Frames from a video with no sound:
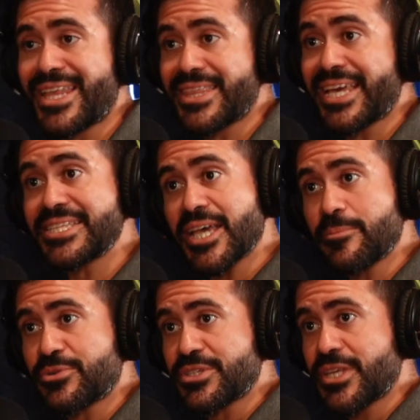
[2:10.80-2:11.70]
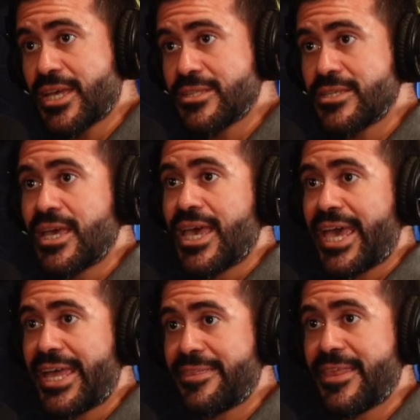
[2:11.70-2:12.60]
at like 10%
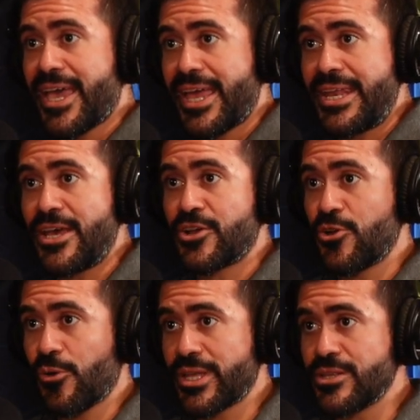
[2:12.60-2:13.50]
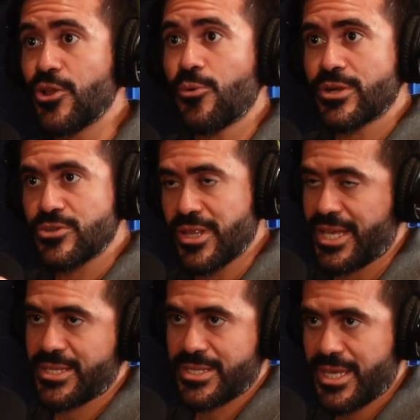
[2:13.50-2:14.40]
and then going lower to
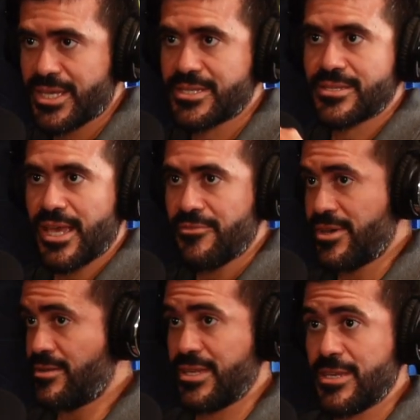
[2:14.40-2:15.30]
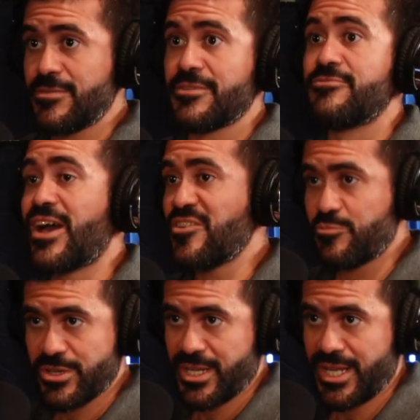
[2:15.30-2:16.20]
like 6, 7, even
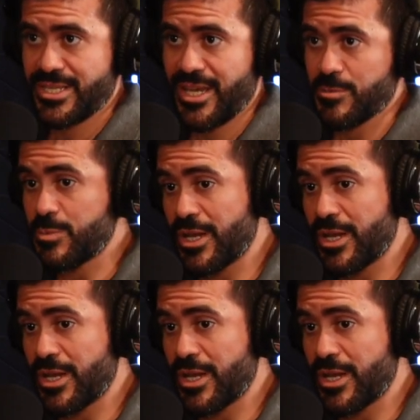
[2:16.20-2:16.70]
5% at times.